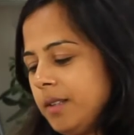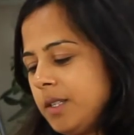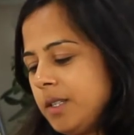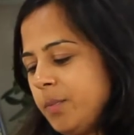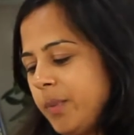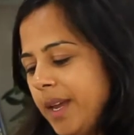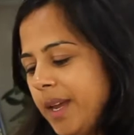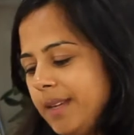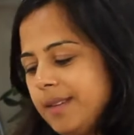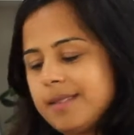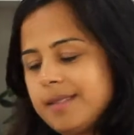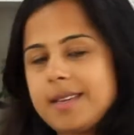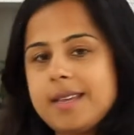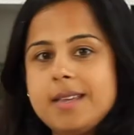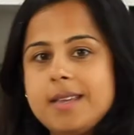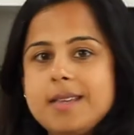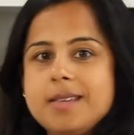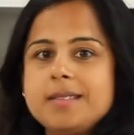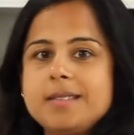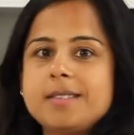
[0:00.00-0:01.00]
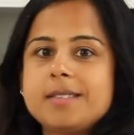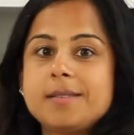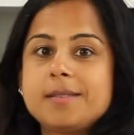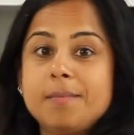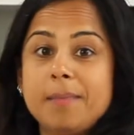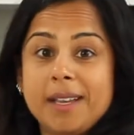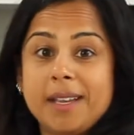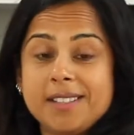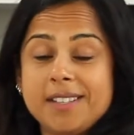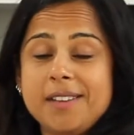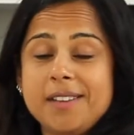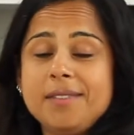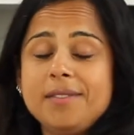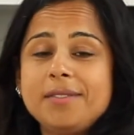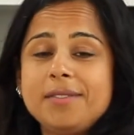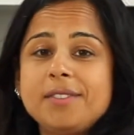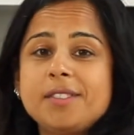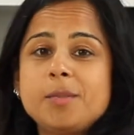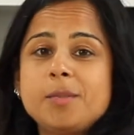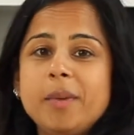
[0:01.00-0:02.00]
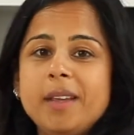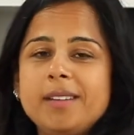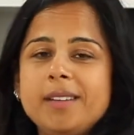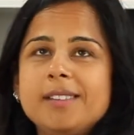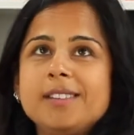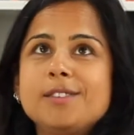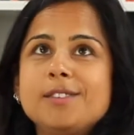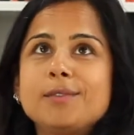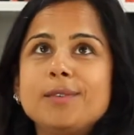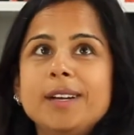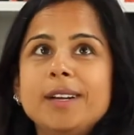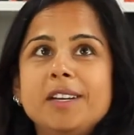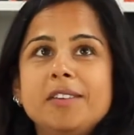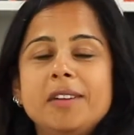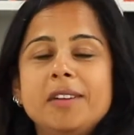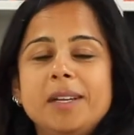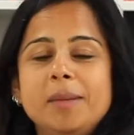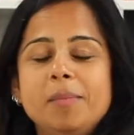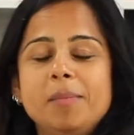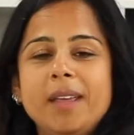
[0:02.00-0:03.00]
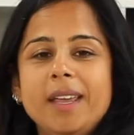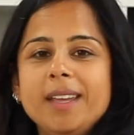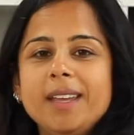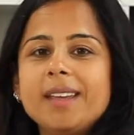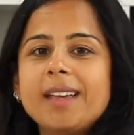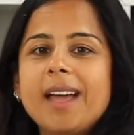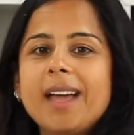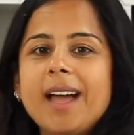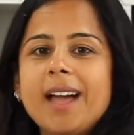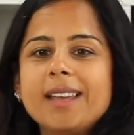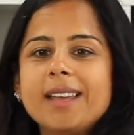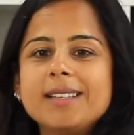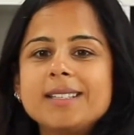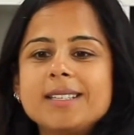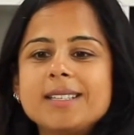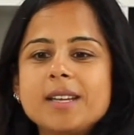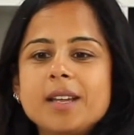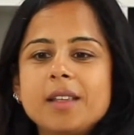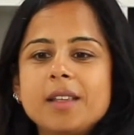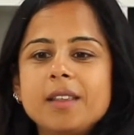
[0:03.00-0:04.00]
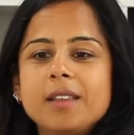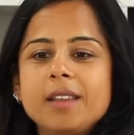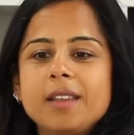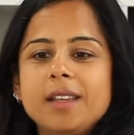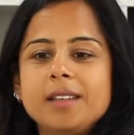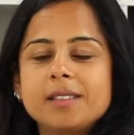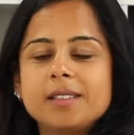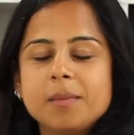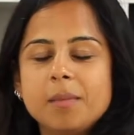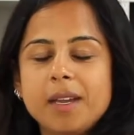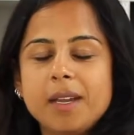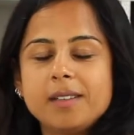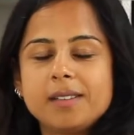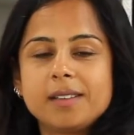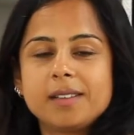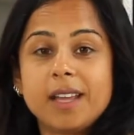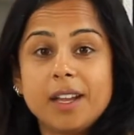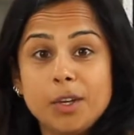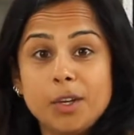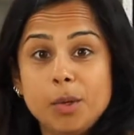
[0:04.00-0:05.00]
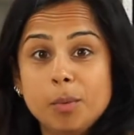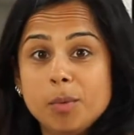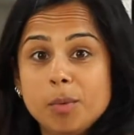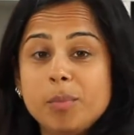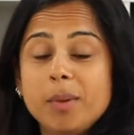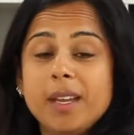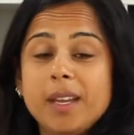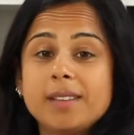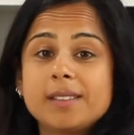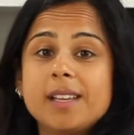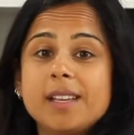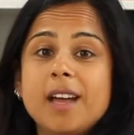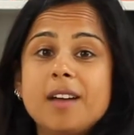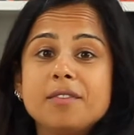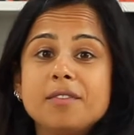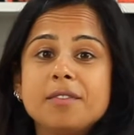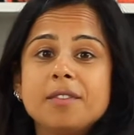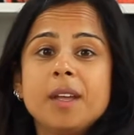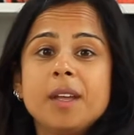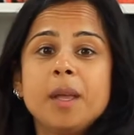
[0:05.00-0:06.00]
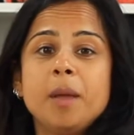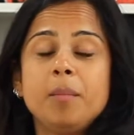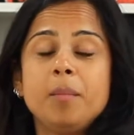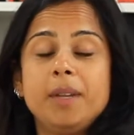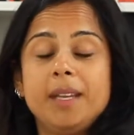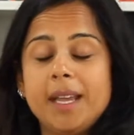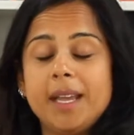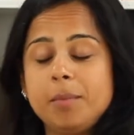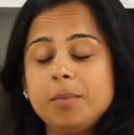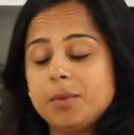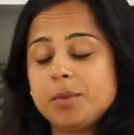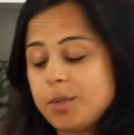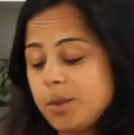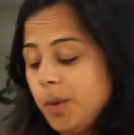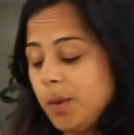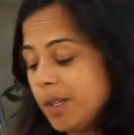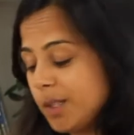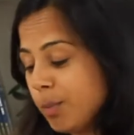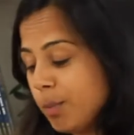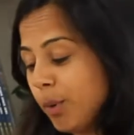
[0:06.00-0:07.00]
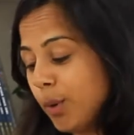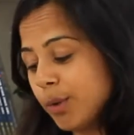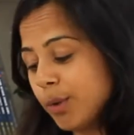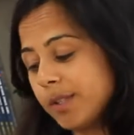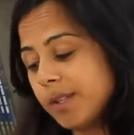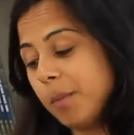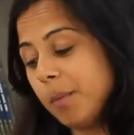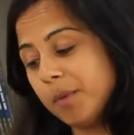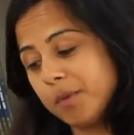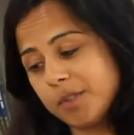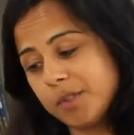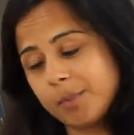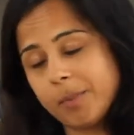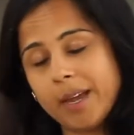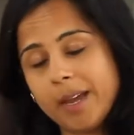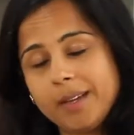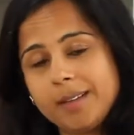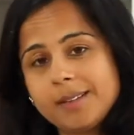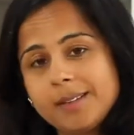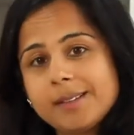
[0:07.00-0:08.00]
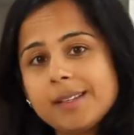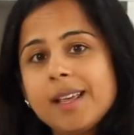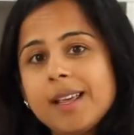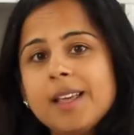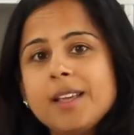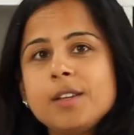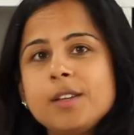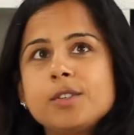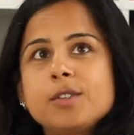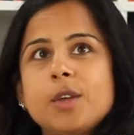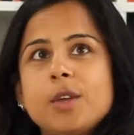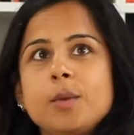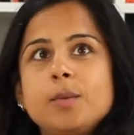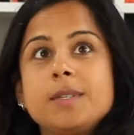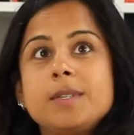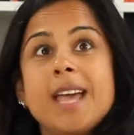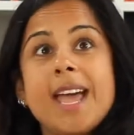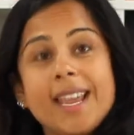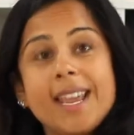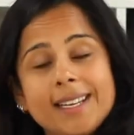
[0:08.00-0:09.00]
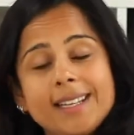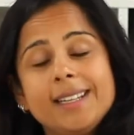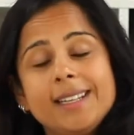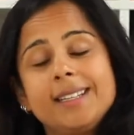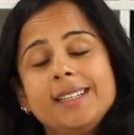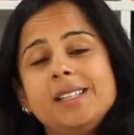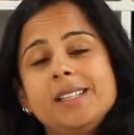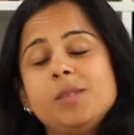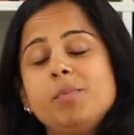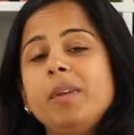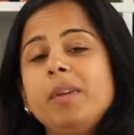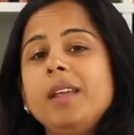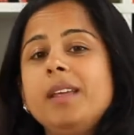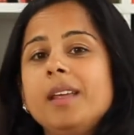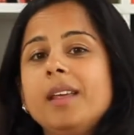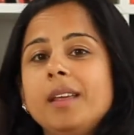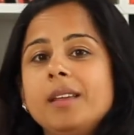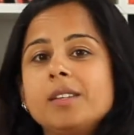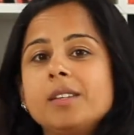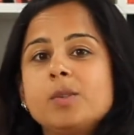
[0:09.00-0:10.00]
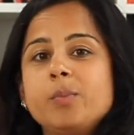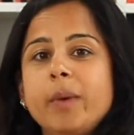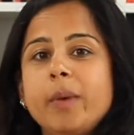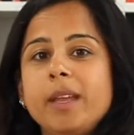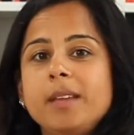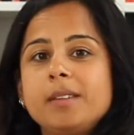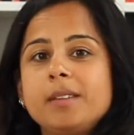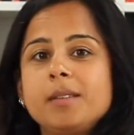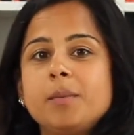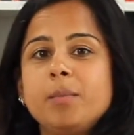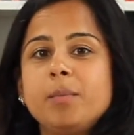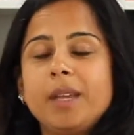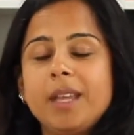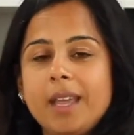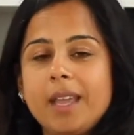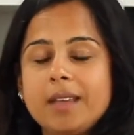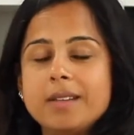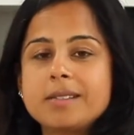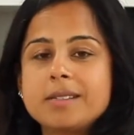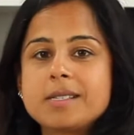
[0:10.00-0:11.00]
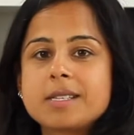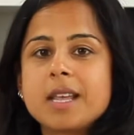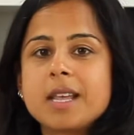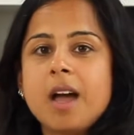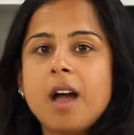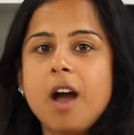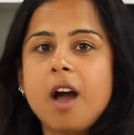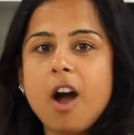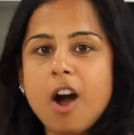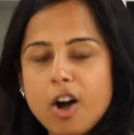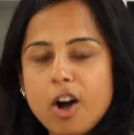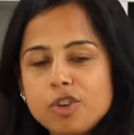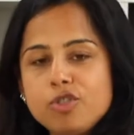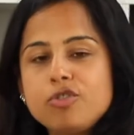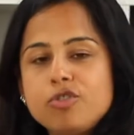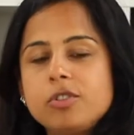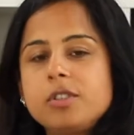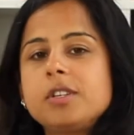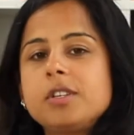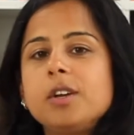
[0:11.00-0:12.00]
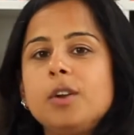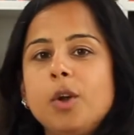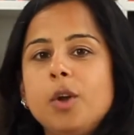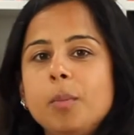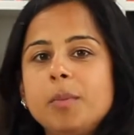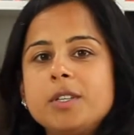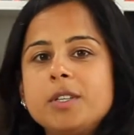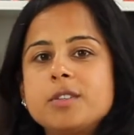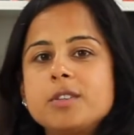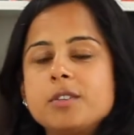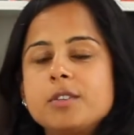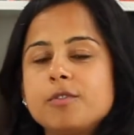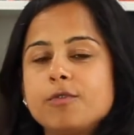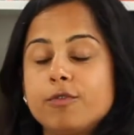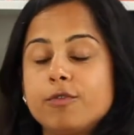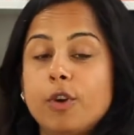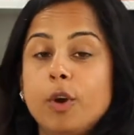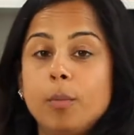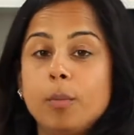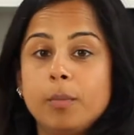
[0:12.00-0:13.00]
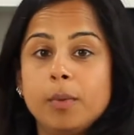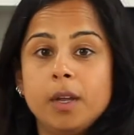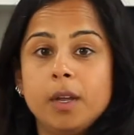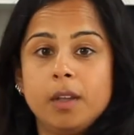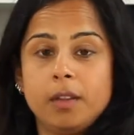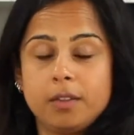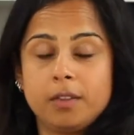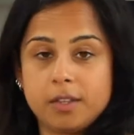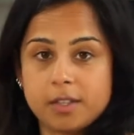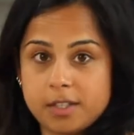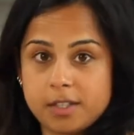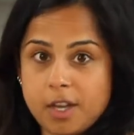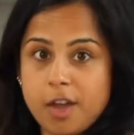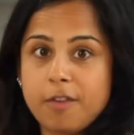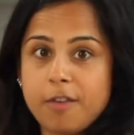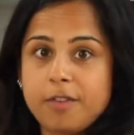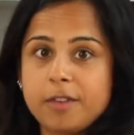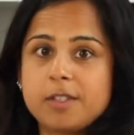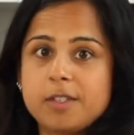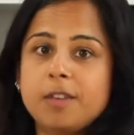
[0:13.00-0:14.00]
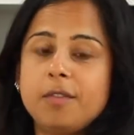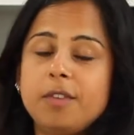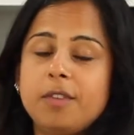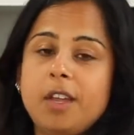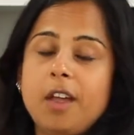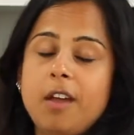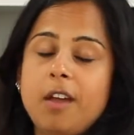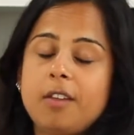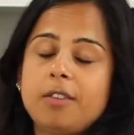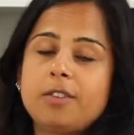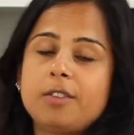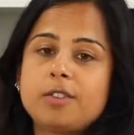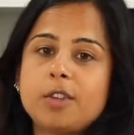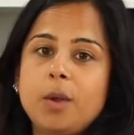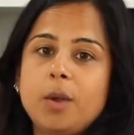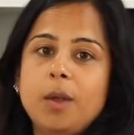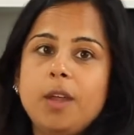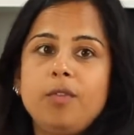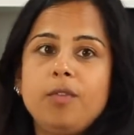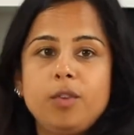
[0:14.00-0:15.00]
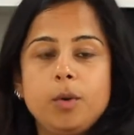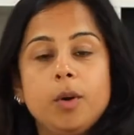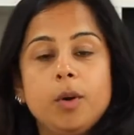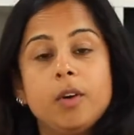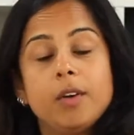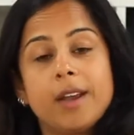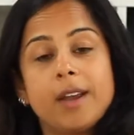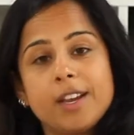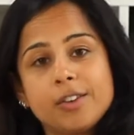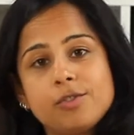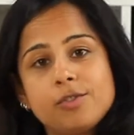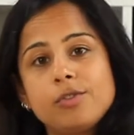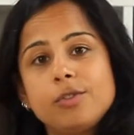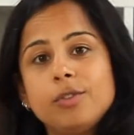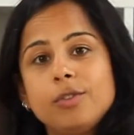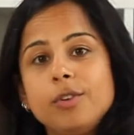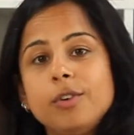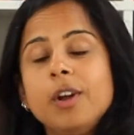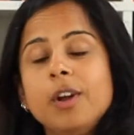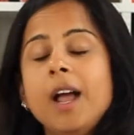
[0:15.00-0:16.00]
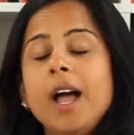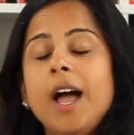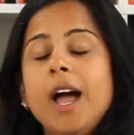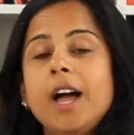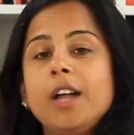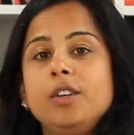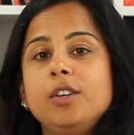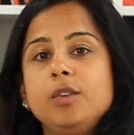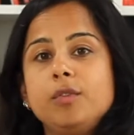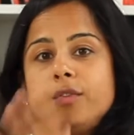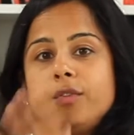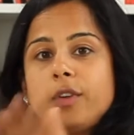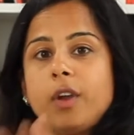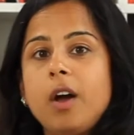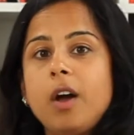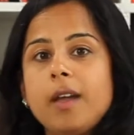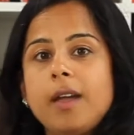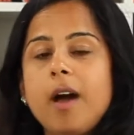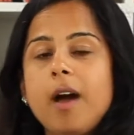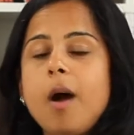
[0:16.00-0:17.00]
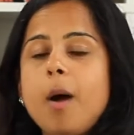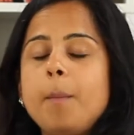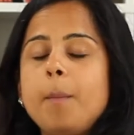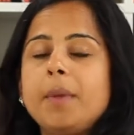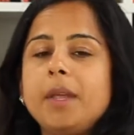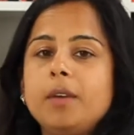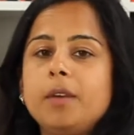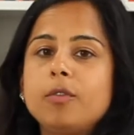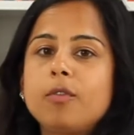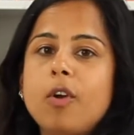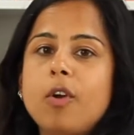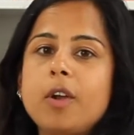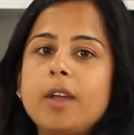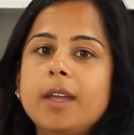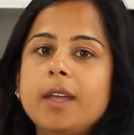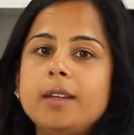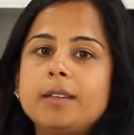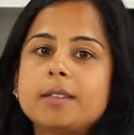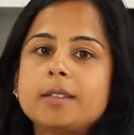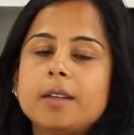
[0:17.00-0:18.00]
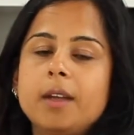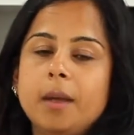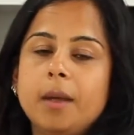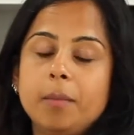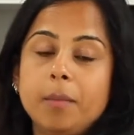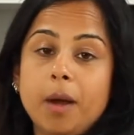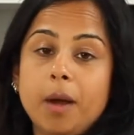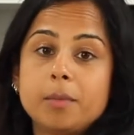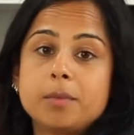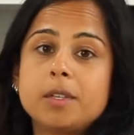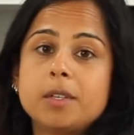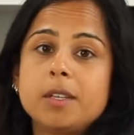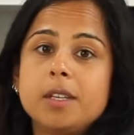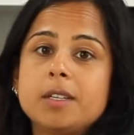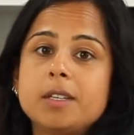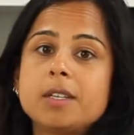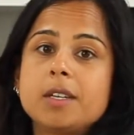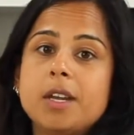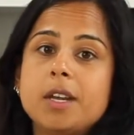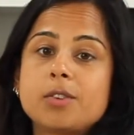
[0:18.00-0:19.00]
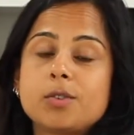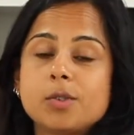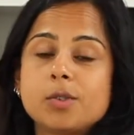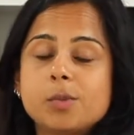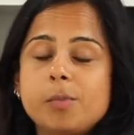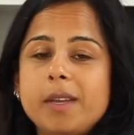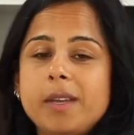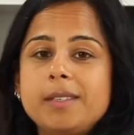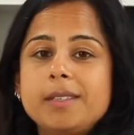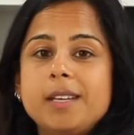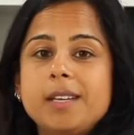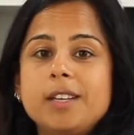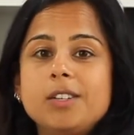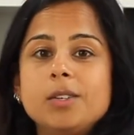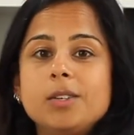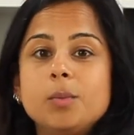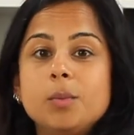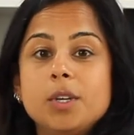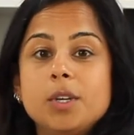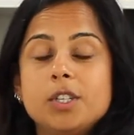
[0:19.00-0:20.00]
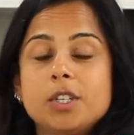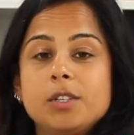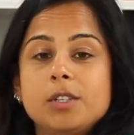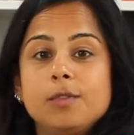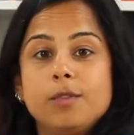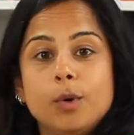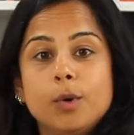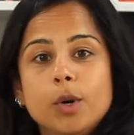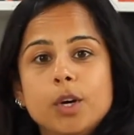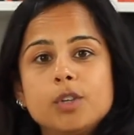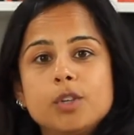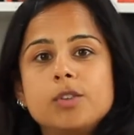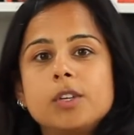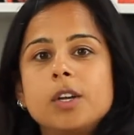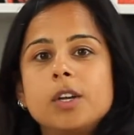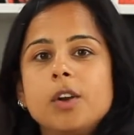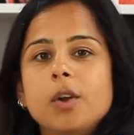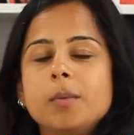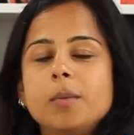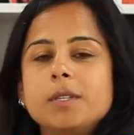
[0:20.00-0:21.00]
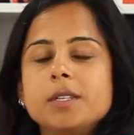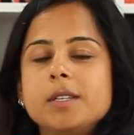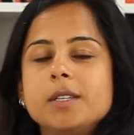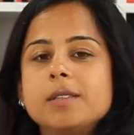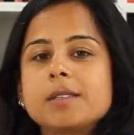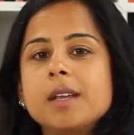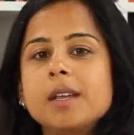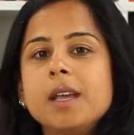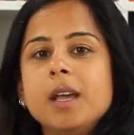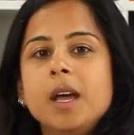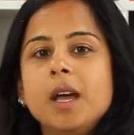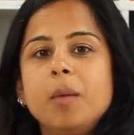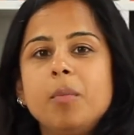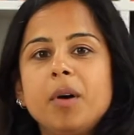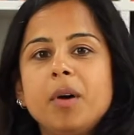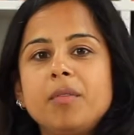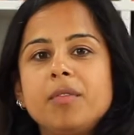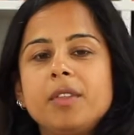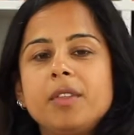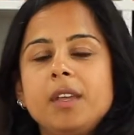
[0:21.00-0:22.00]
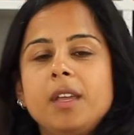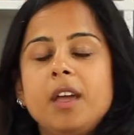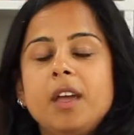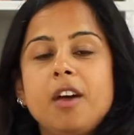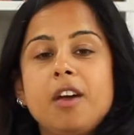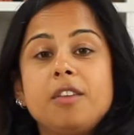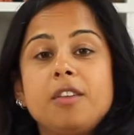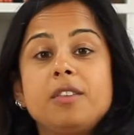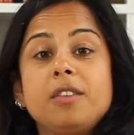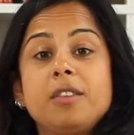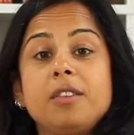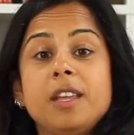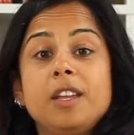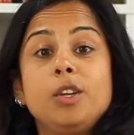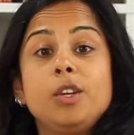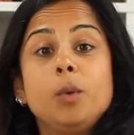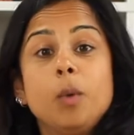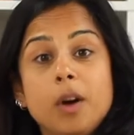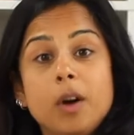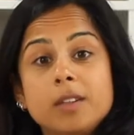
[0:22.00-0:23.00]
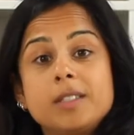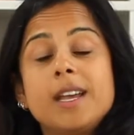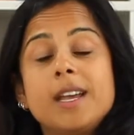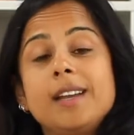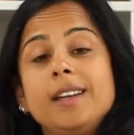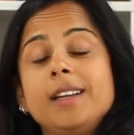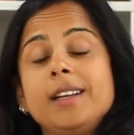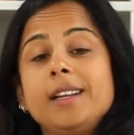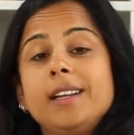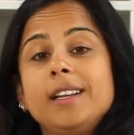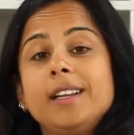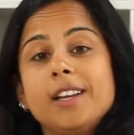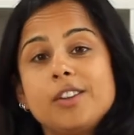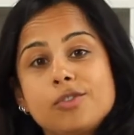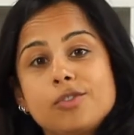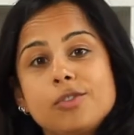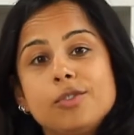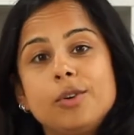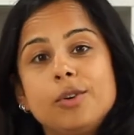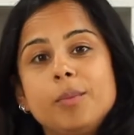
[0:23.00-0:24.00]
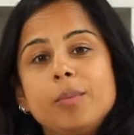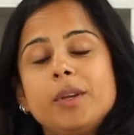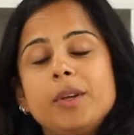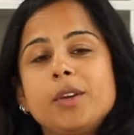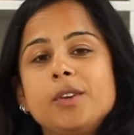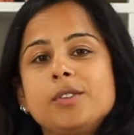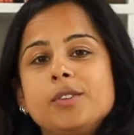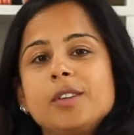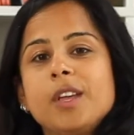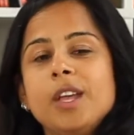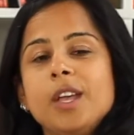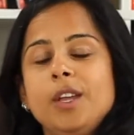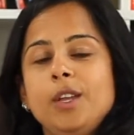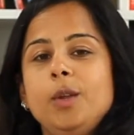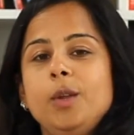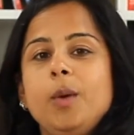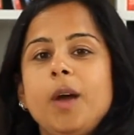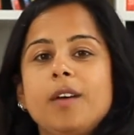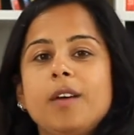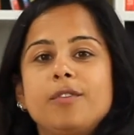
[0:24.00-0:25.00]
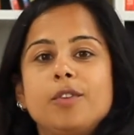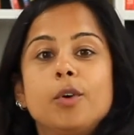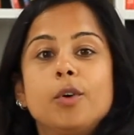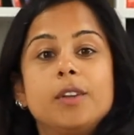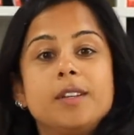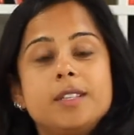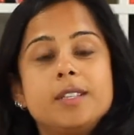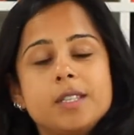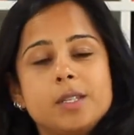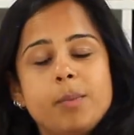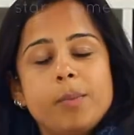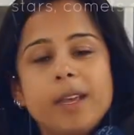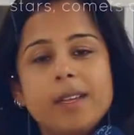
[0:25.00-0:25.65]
Space is massive, space is really, really big, and it's amazing that human beings have been able to explore some of space. So technically speaking, space begins 100 kilometres from the surface of the Earth. So if you are an astronaut and you fly up in a rocket up to the International Space Station, which is 400 kilometres above the Earth, then you are technically an astronaut because you have gone into